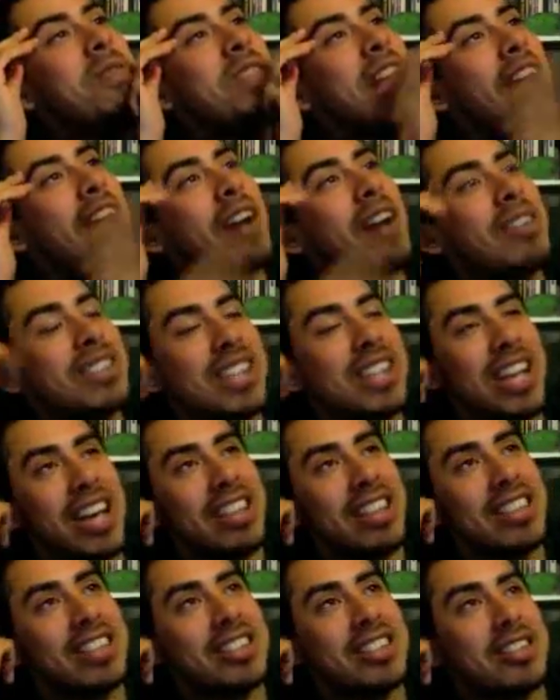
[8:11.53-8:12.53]
I was
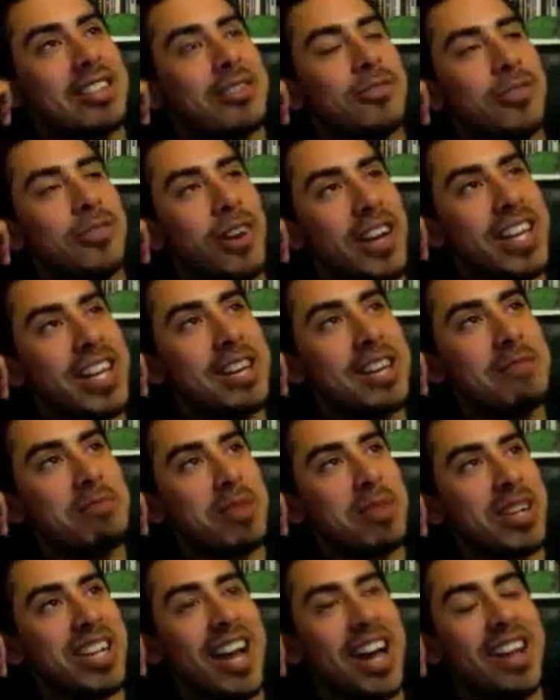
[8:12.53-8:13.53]
like, this is funny,
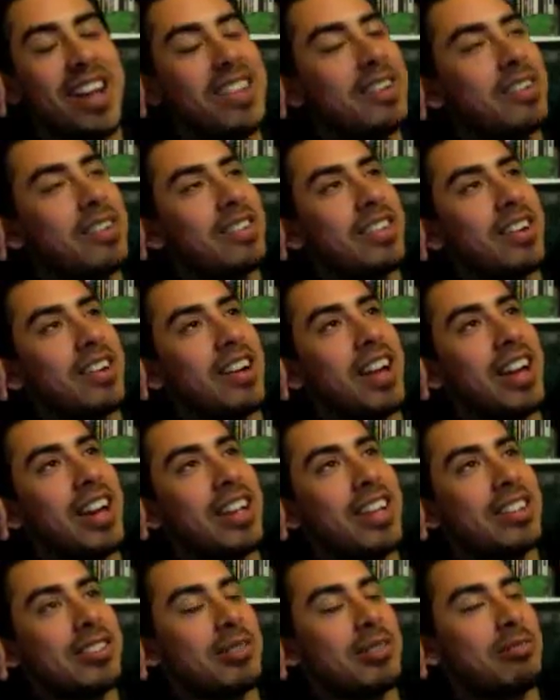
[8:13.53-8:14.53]
but now they're they're
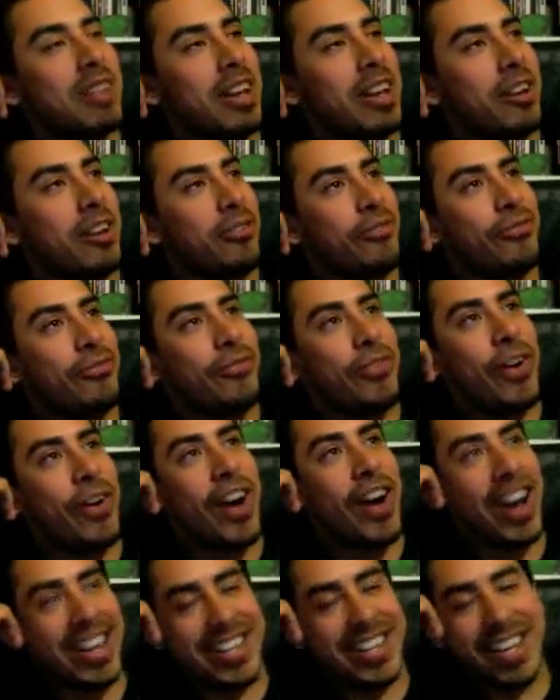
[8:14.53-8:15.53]
hitting some like
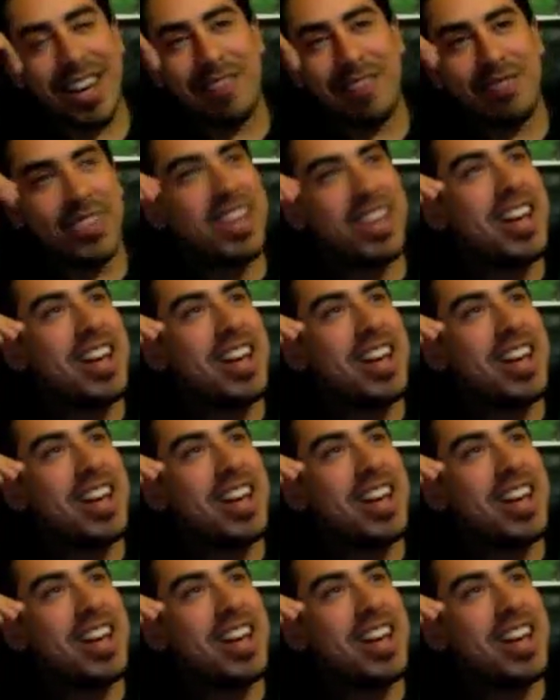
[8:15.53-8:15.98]
fucked up,